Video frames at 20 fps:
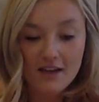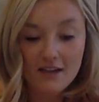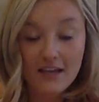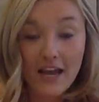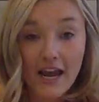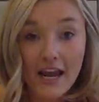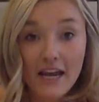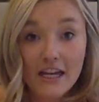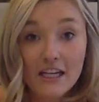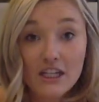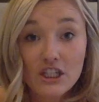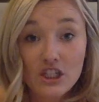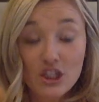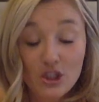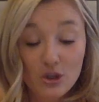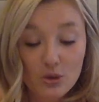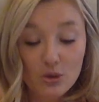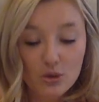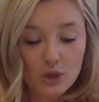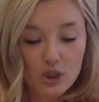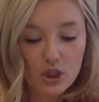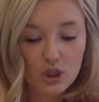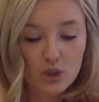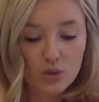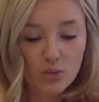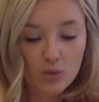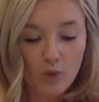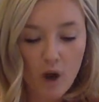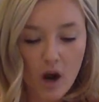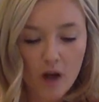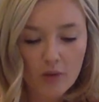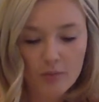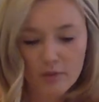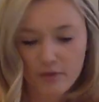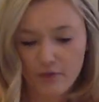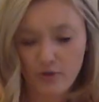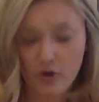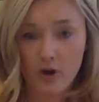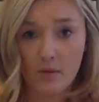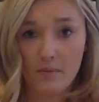Katie Sue swung
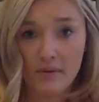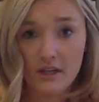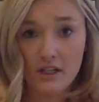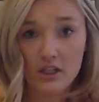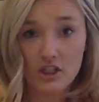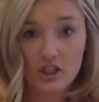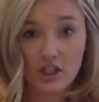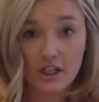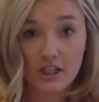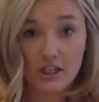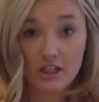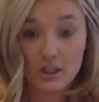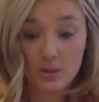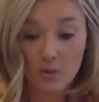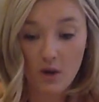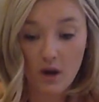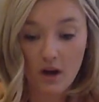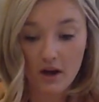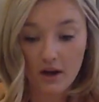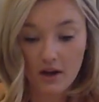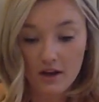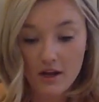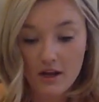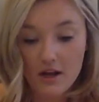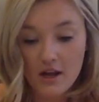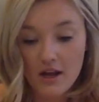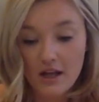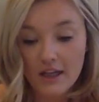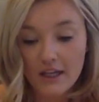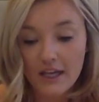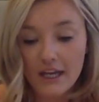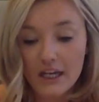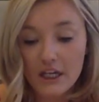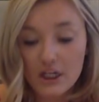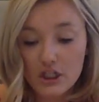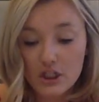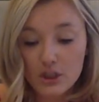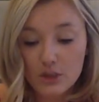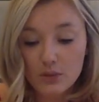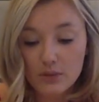before Mean Jean swung. Katie
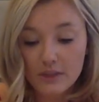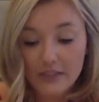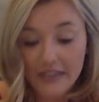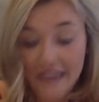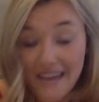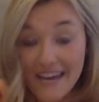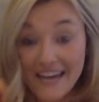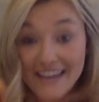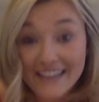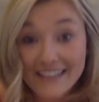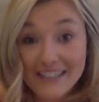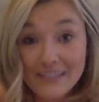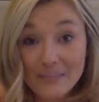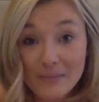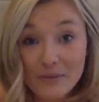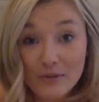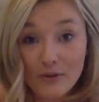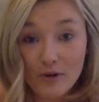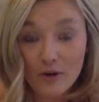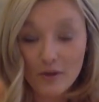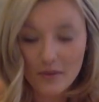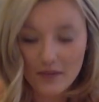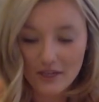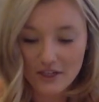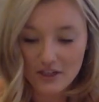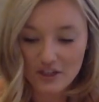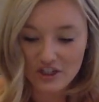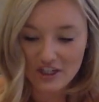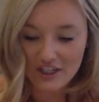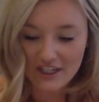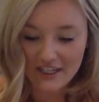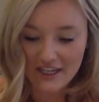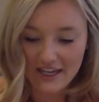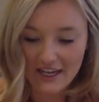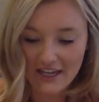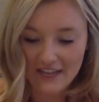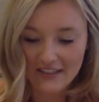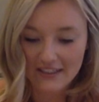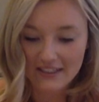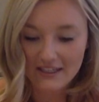Sue kicked before Mean Jean
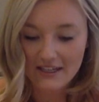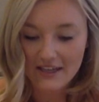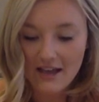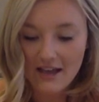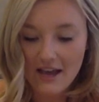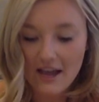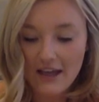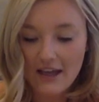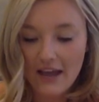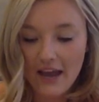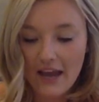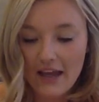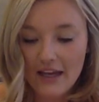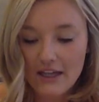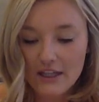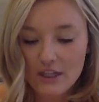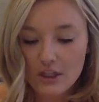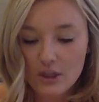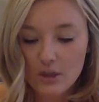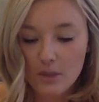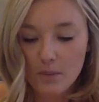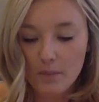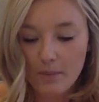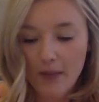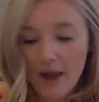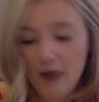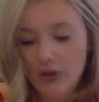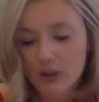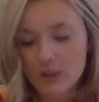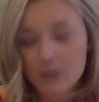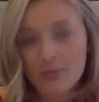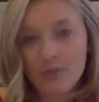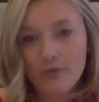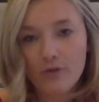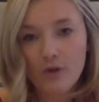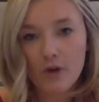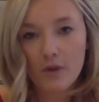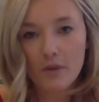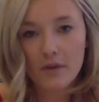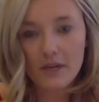kicked. Katie Sue bounced
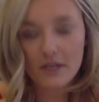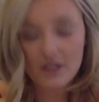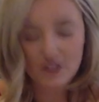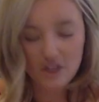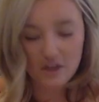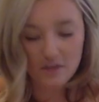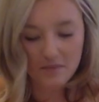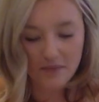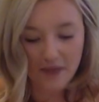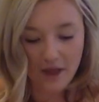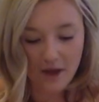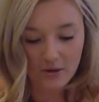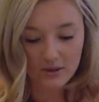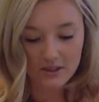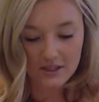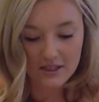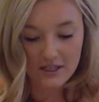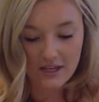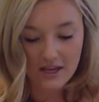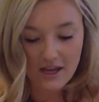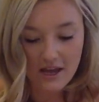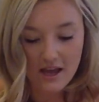before Mean Jean bounced.